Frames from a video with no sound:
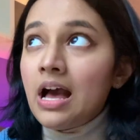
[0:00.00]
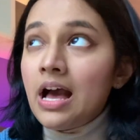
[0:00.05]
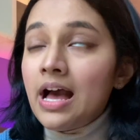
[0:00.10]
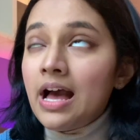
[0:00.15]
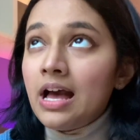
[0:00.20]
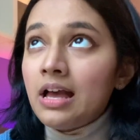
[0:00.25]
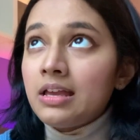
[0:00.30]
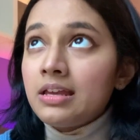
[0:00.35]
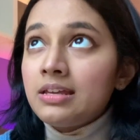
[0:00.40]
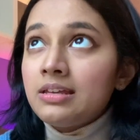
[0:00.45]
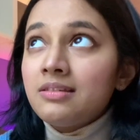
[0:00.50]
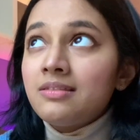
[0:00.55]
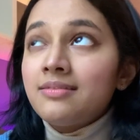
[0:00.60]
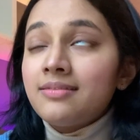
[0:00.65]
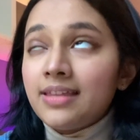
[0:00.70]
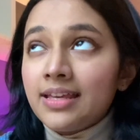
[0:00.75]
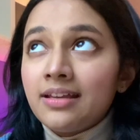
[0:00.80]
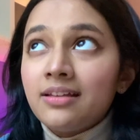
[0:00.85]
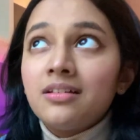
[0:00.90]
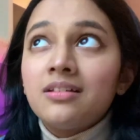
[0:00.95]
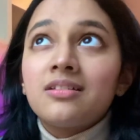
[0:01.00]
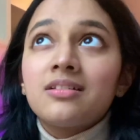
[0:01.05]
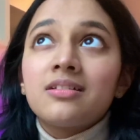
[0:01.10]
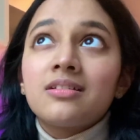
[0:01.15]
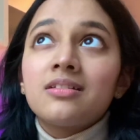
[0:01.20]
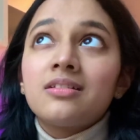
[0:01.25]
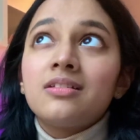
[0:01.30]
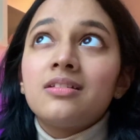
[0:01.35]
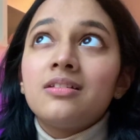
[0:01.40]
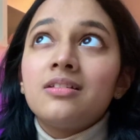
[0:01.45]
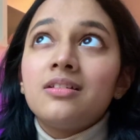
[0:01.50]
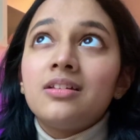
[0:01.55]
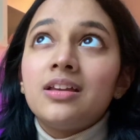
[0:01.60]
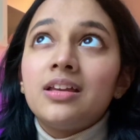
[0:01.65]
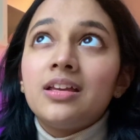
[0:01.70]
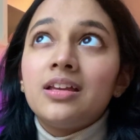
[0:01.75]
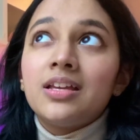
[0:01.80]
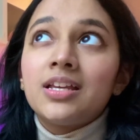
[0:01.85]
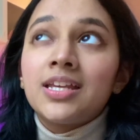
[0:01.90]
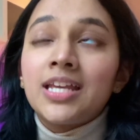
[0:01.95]
I think
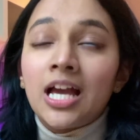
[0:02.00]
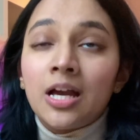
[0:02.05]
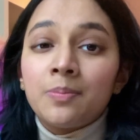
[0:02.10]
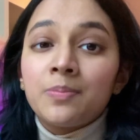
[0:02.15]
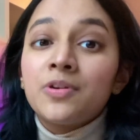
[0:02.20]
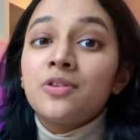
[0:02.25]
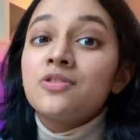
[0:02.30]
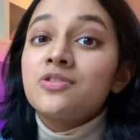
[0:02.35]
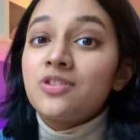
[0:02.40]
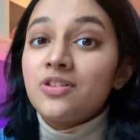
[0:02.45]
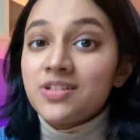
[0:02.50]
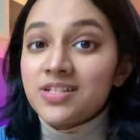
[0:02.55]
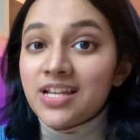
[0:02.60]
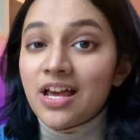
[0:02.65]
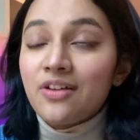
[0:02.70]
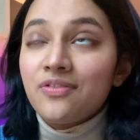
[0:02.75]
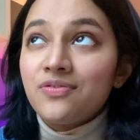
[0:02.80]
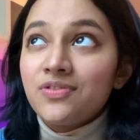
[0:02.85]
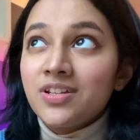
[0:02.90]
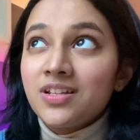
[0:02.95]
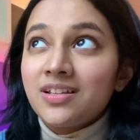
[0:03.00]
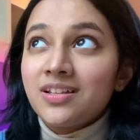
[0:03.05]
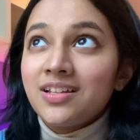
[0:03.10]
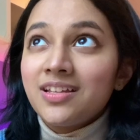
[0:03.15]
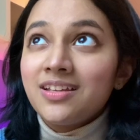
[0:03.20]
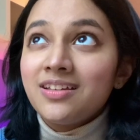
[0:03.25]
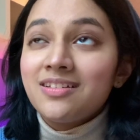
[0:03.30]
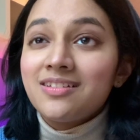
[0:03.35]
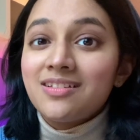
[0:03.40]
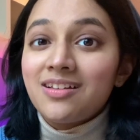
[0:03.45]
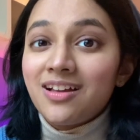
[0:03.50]
gap years are definitely